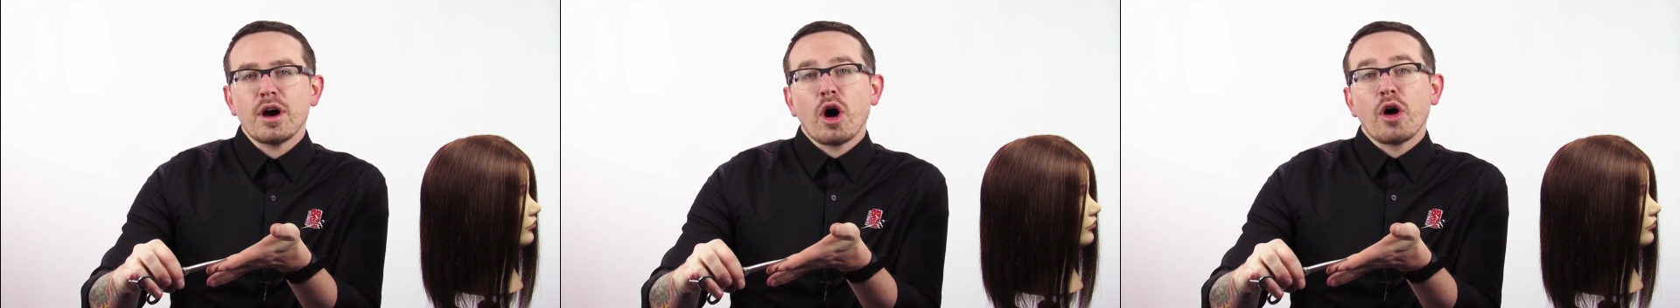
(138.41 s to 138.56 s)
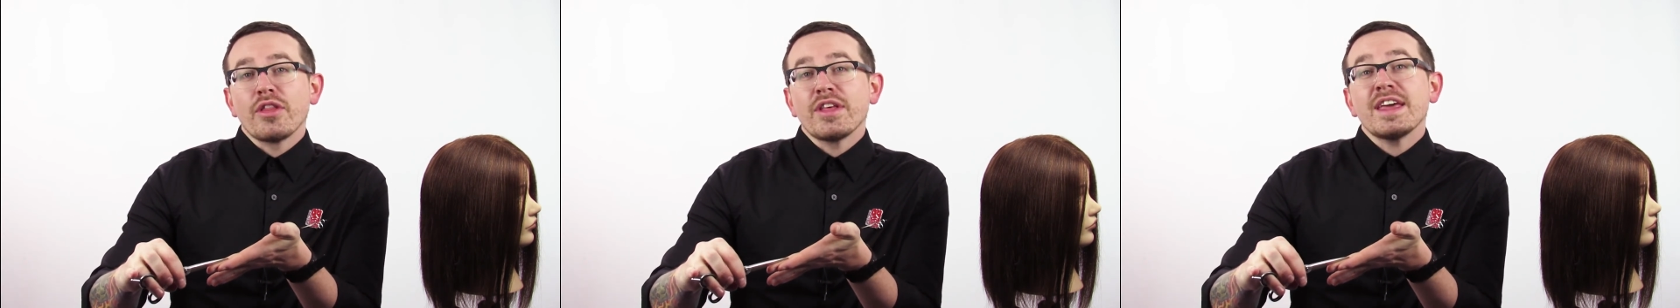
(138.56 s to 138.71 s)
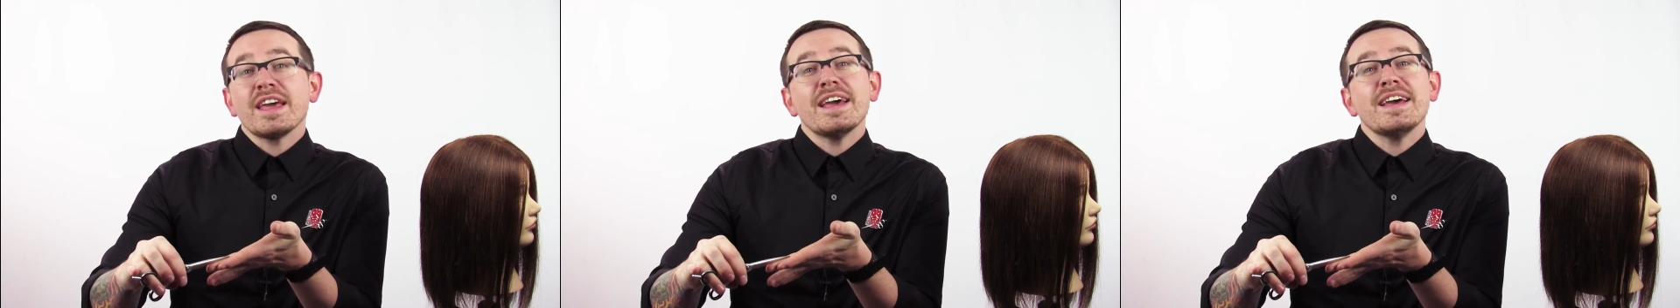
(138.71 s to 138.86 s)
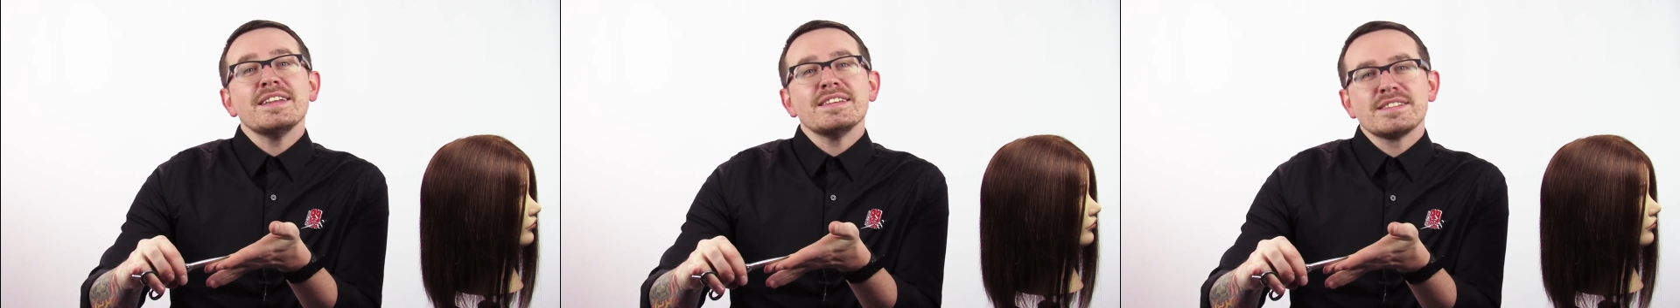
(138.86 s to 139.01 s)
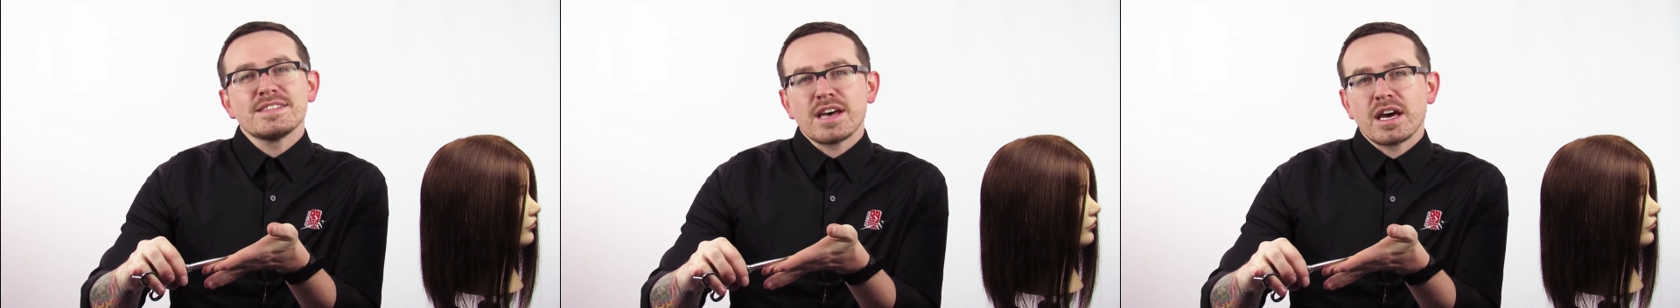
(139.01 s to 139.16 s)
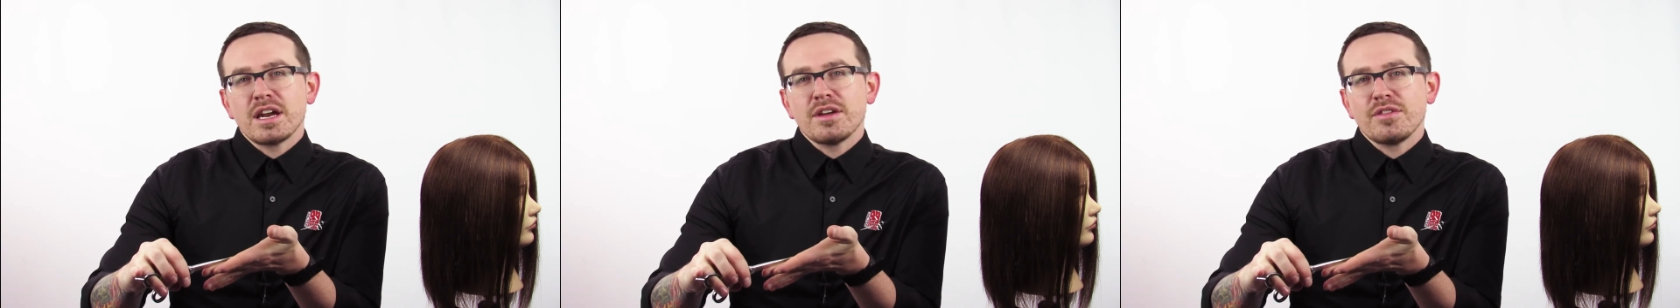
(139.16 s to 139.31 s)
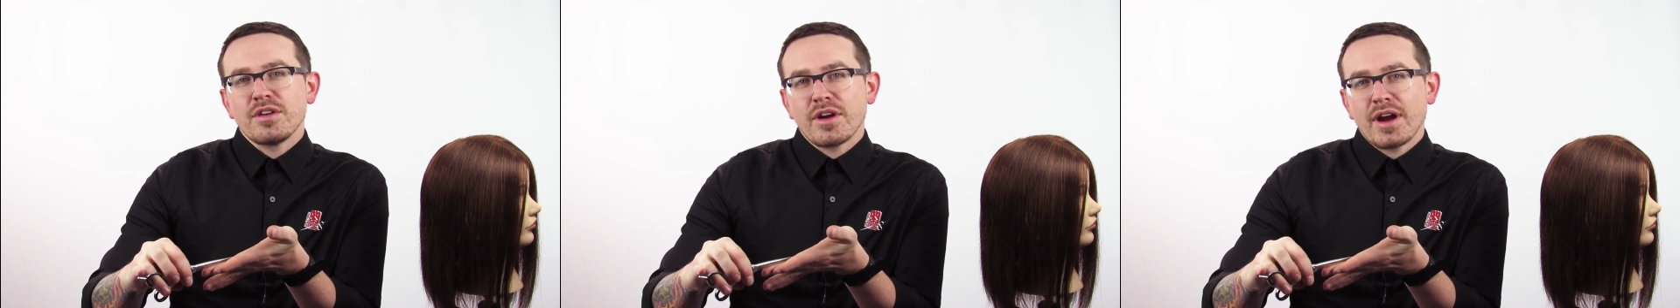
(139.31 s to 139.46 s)
on the
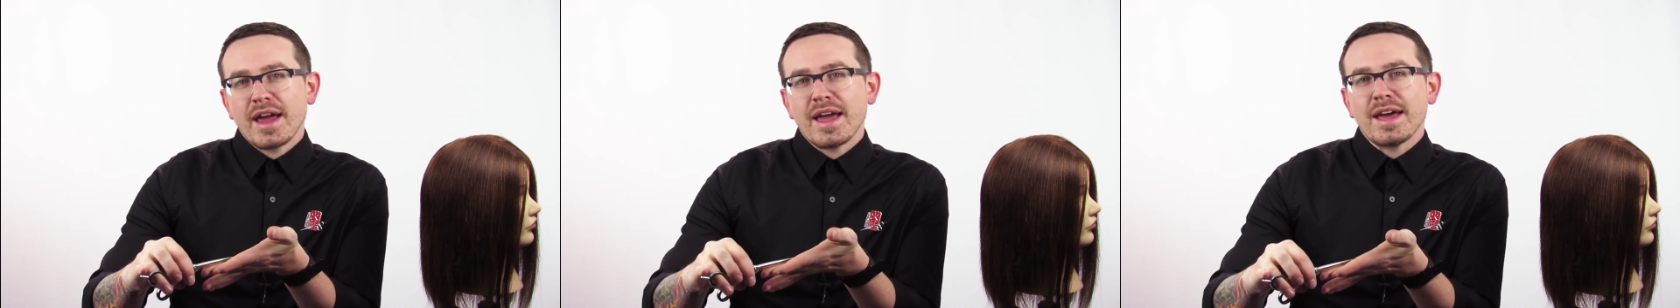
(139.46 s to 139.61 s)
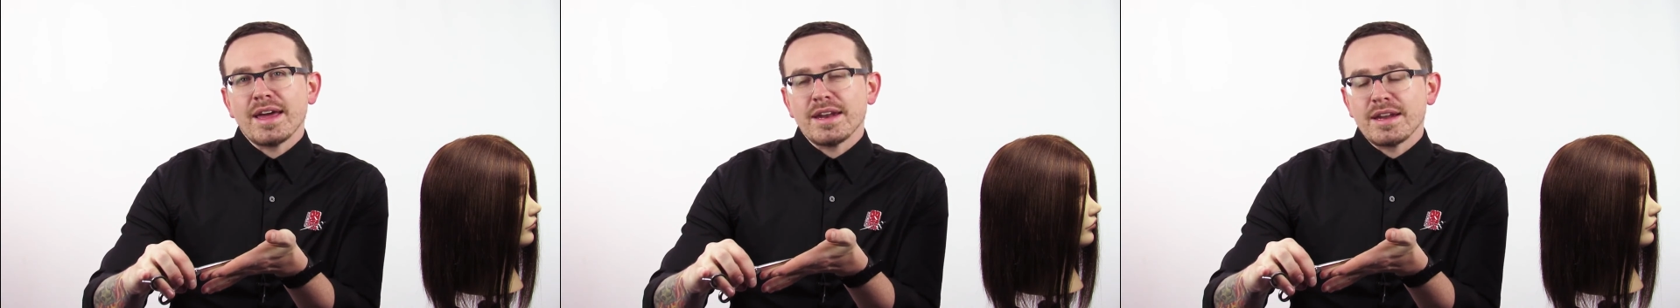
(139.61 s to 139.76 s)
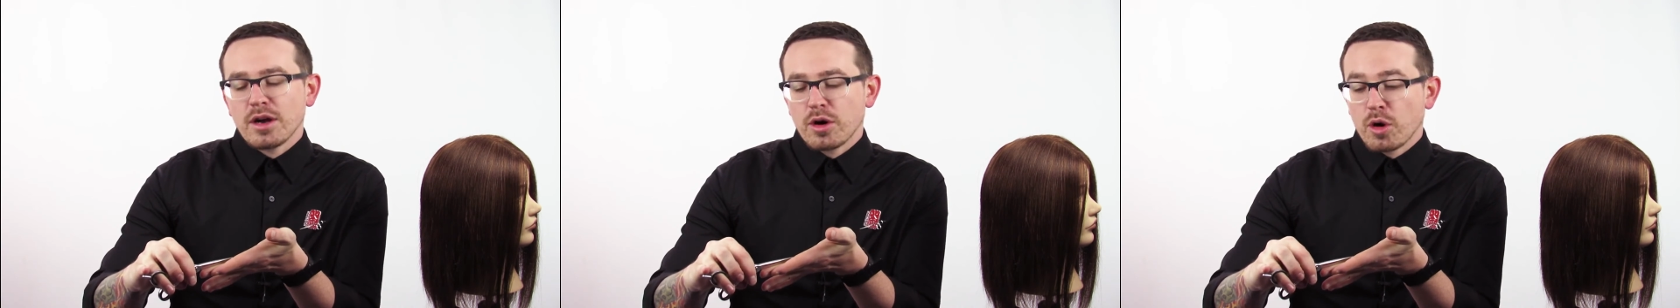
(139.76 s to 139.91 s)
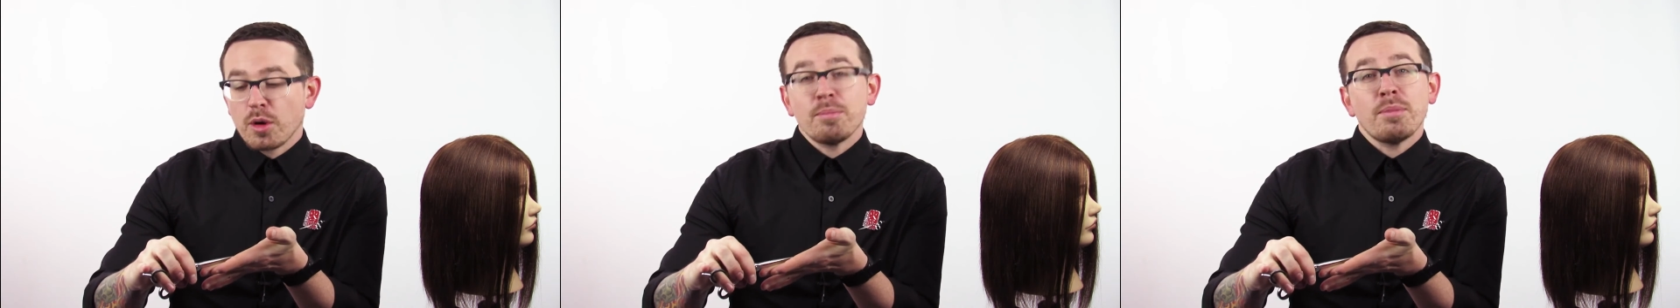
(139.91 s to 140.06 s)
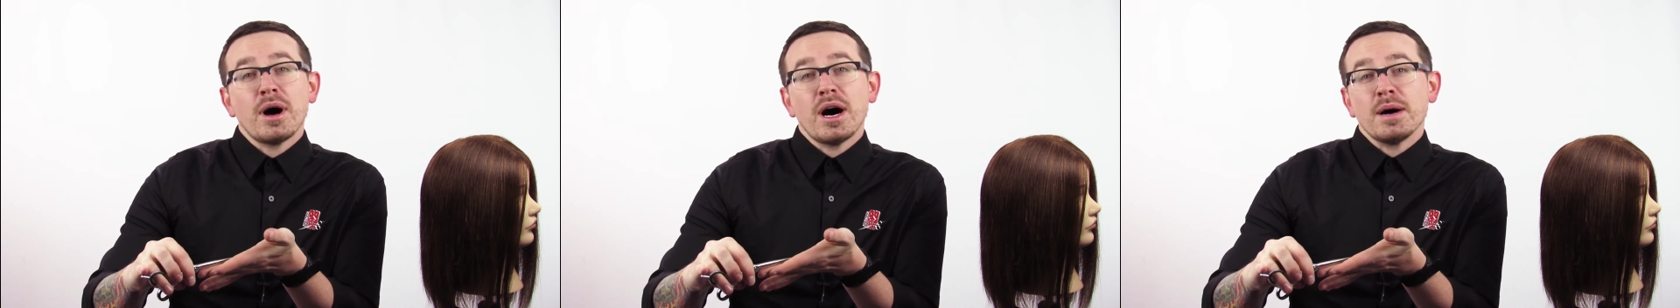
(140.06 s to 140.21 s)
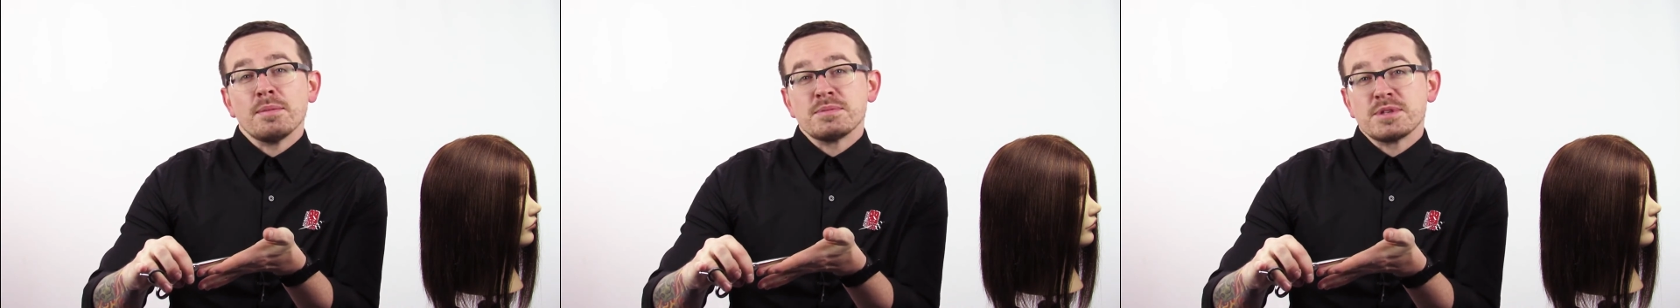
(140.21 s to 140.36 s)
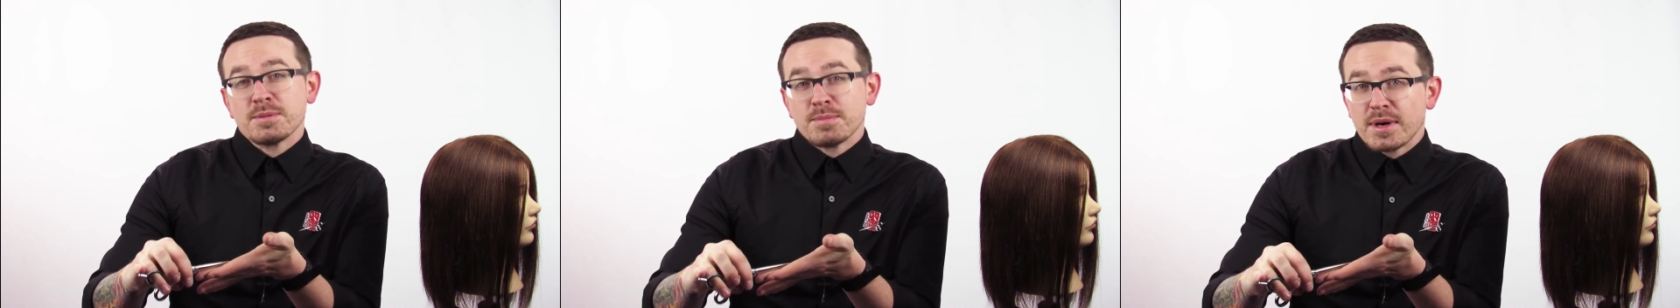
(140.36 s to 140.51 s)
inside of your hand, or
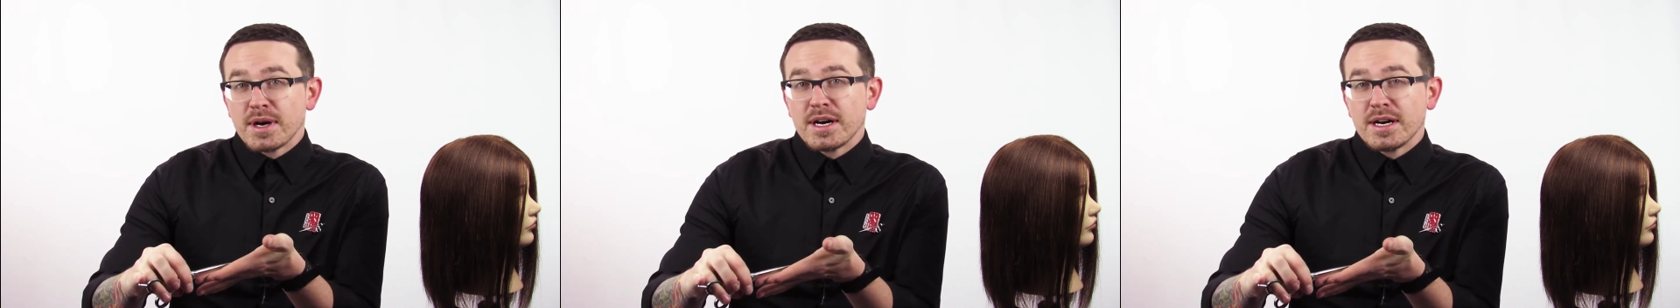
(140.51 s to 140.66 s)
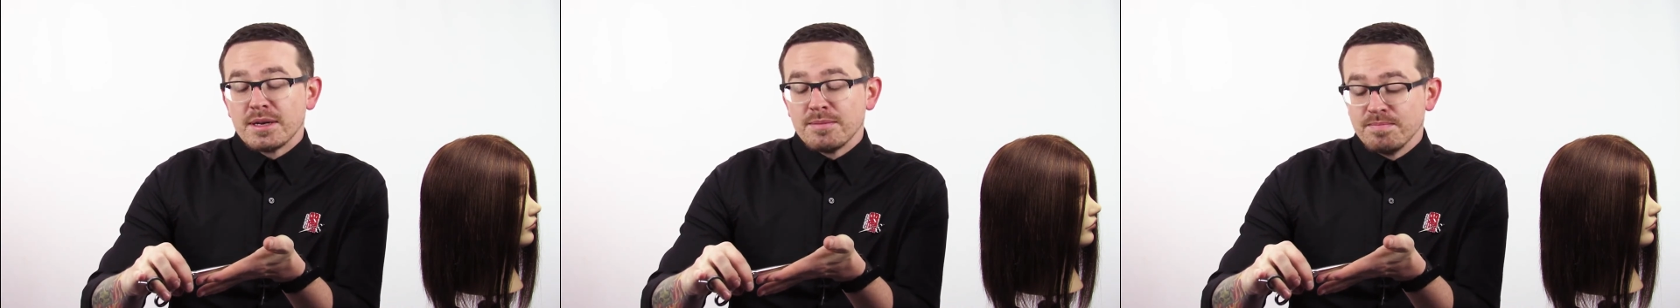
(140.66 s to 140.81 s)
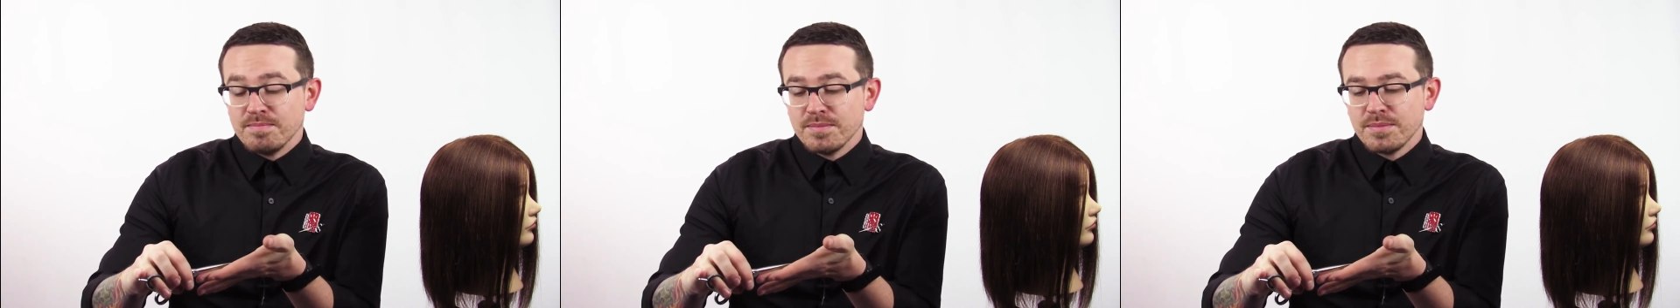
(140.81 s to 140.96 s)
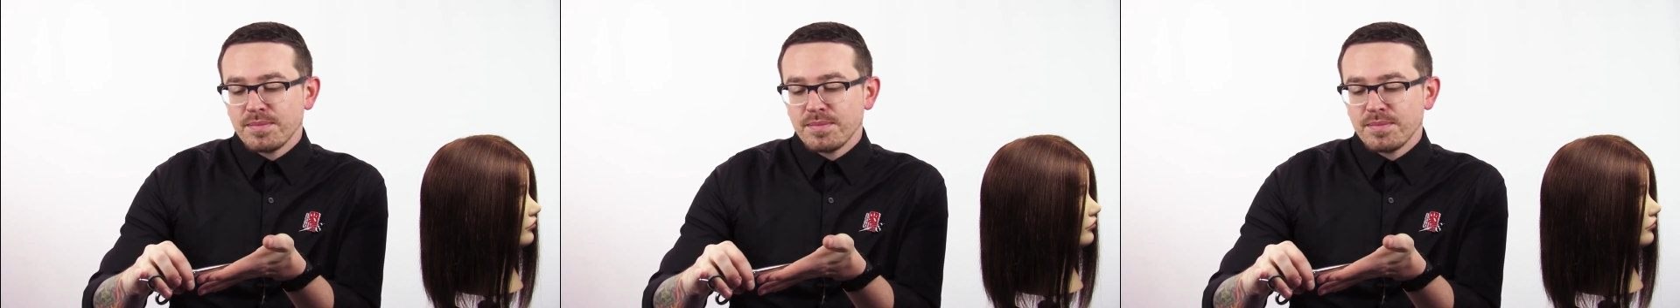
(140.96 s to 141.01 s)
palm to palm.